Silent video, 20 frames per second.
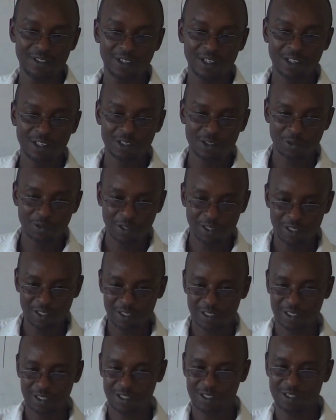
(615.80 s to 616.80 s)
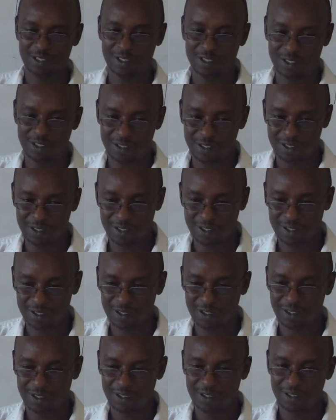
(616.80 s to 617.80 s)
actuaries
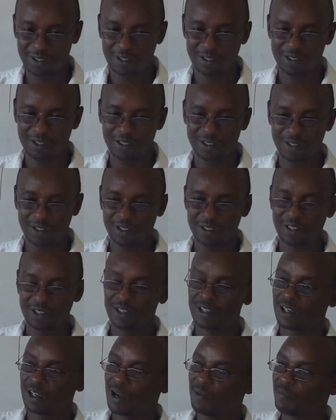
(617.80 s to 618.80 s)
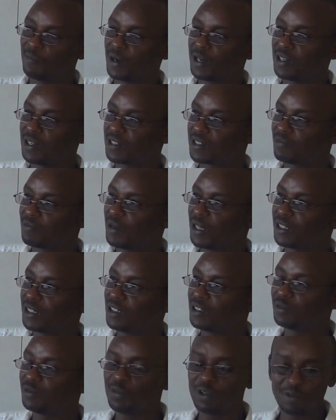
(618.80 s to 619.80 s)
in companies. But
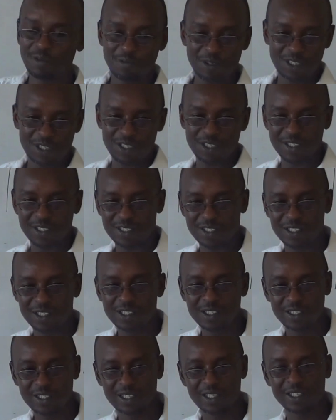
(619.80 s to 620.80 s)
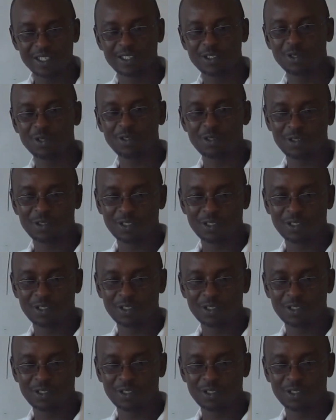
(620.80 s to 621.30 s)
in small businesses, like sole